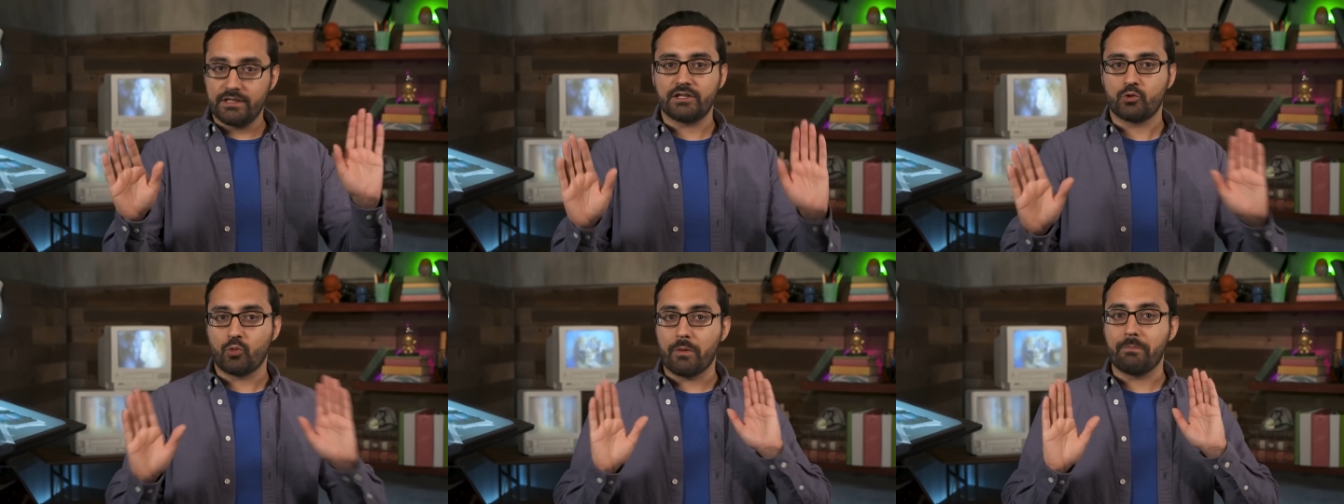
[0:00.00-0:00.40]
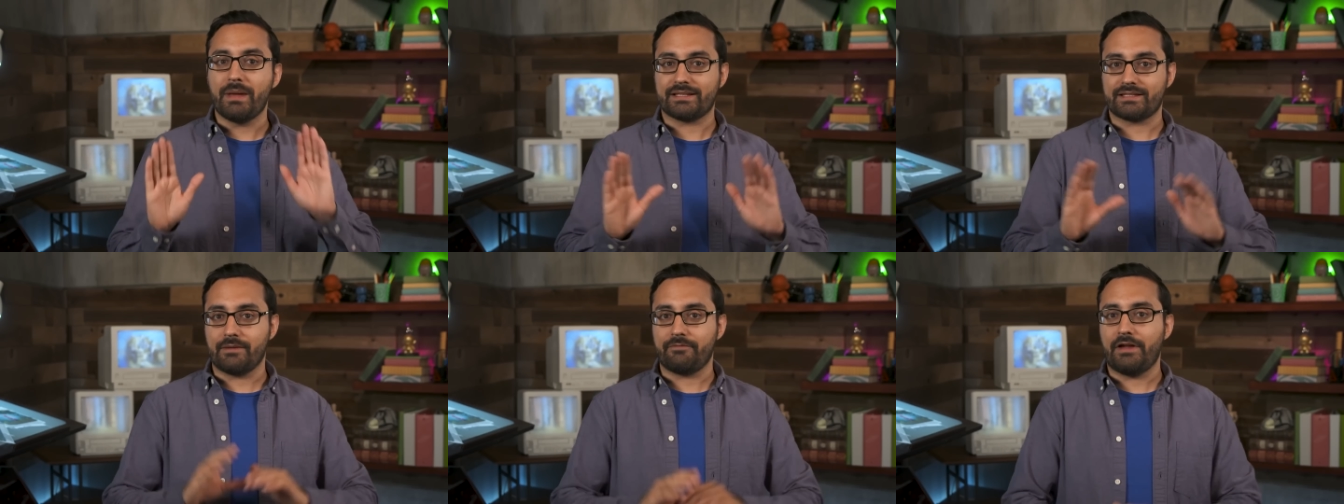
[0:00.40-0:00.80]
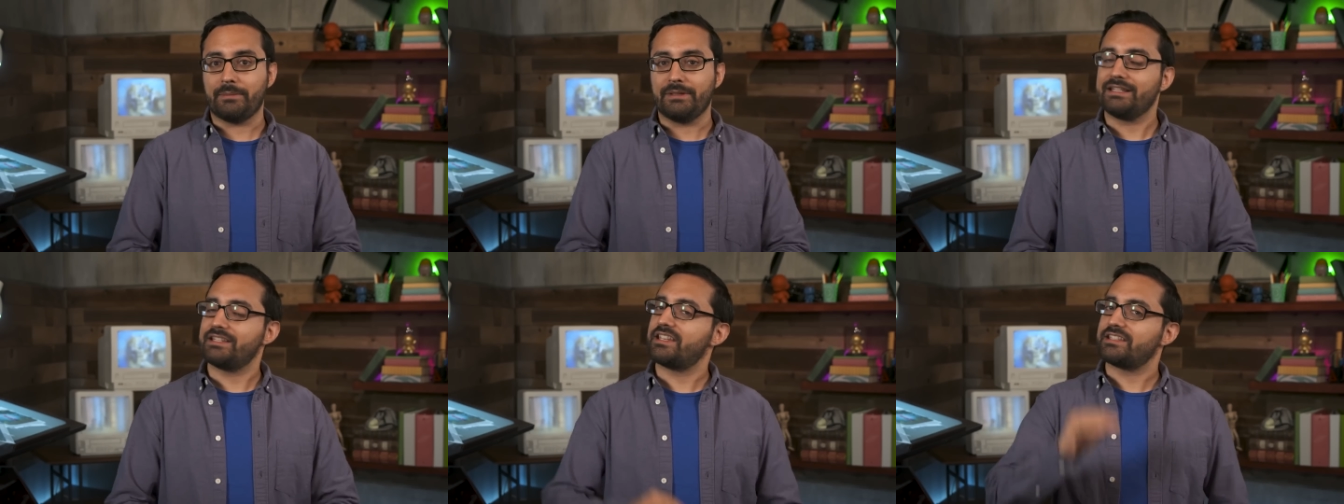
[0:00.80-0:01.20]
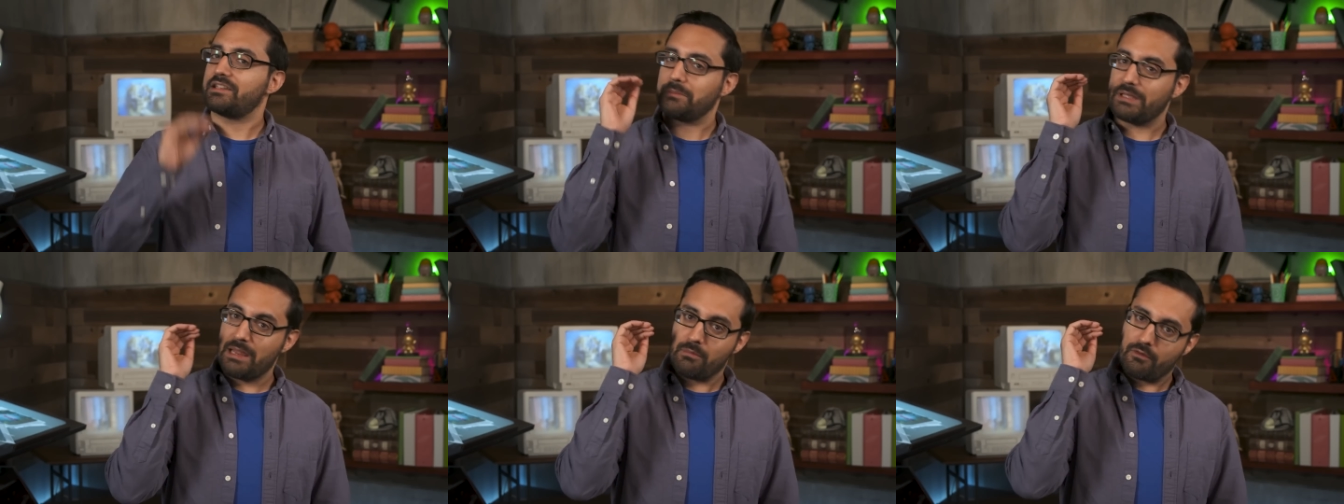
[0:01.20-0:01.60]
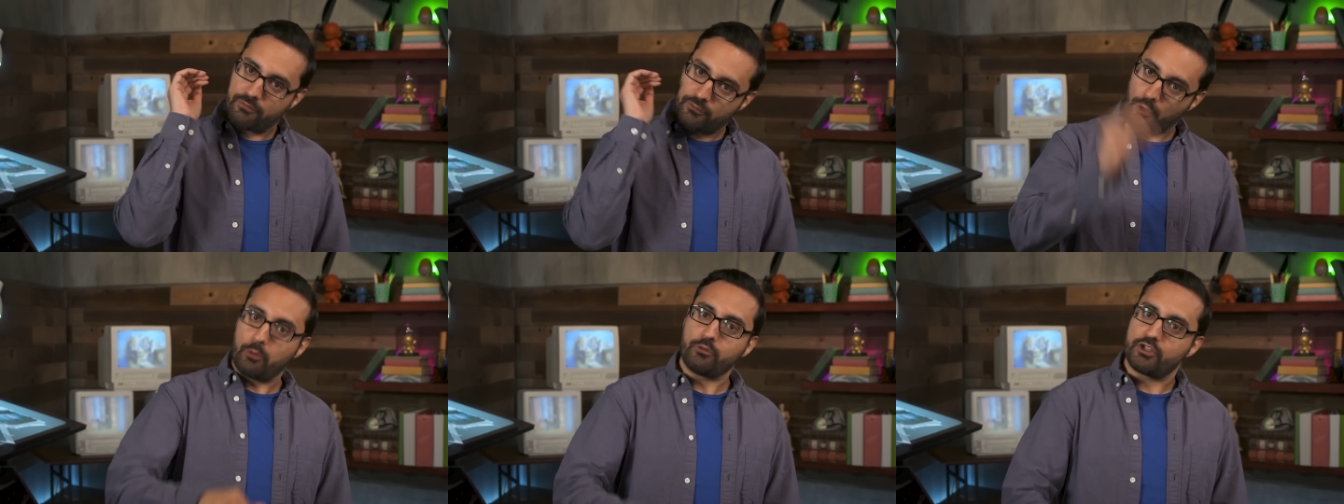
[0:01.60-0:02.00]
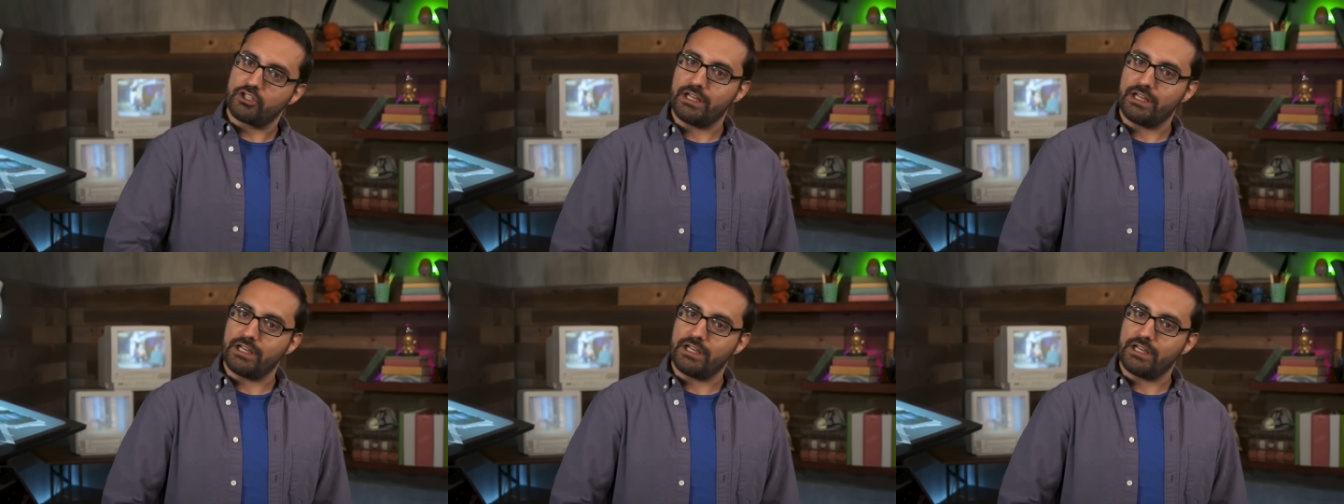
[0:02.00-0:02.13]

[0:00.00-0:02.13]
This is one messed up family. This is some Game of Thrones